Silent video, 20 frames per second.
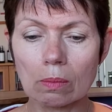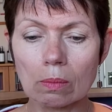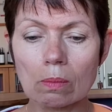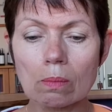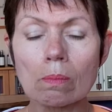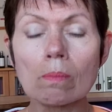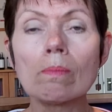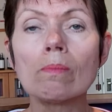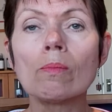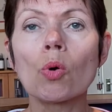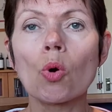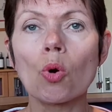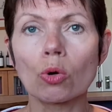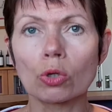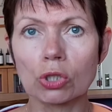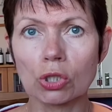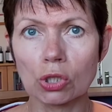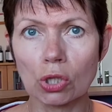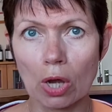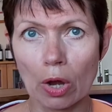more
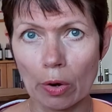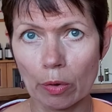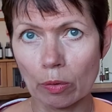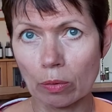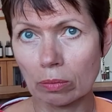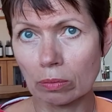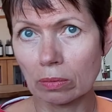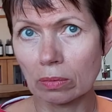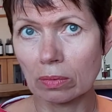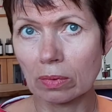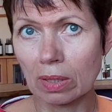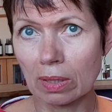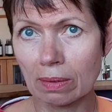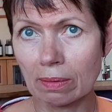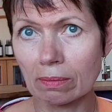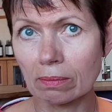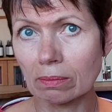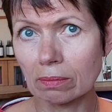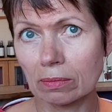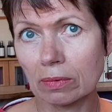so
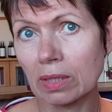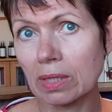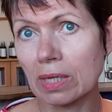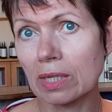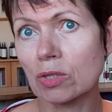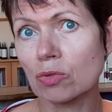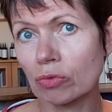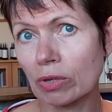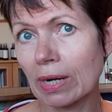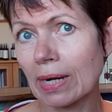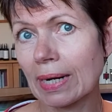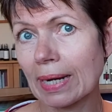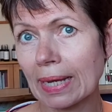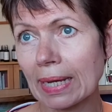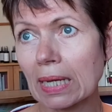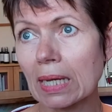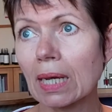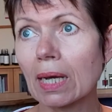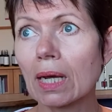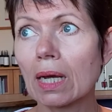than is
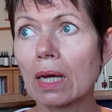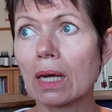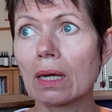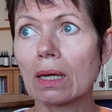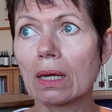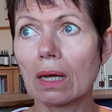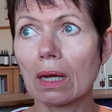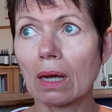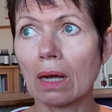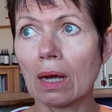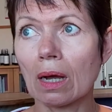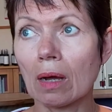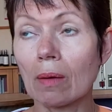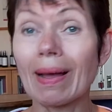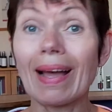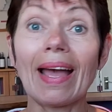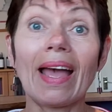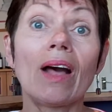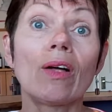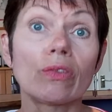really
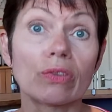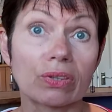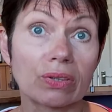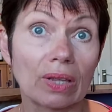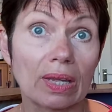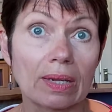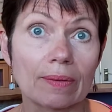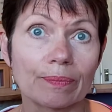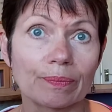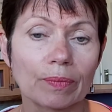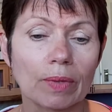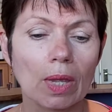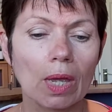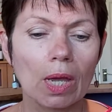healthy.